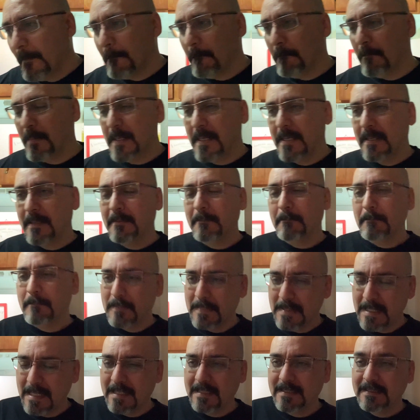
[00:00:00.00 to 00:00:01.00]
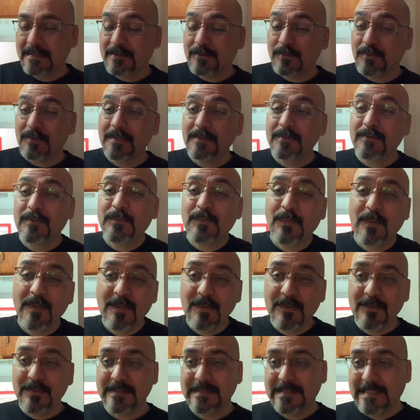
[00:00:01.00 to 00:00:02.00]
But yeah, this is one of
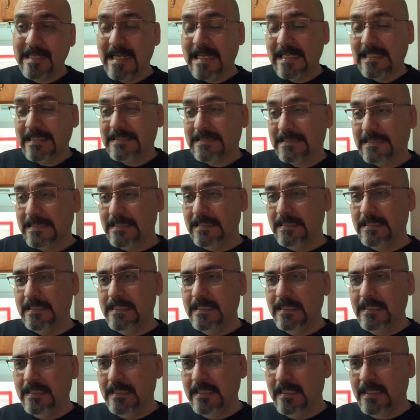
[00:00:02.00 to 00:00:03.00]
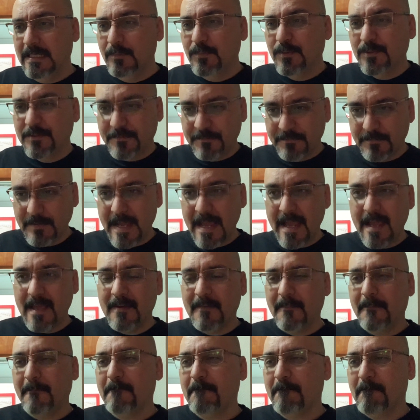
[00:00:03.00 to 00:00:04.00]
those guys. He was fat,
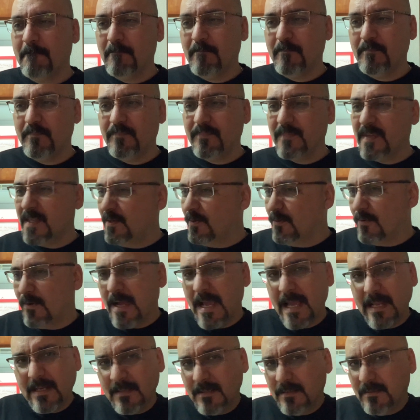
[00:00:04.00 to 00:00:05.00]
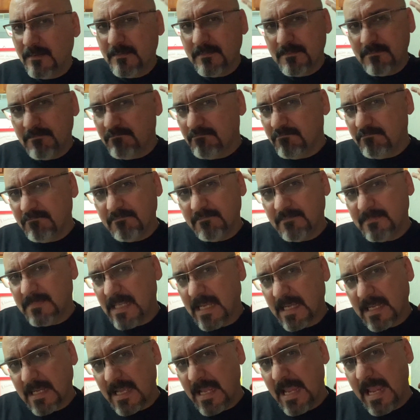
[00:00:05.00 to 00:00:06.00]
you know, had like an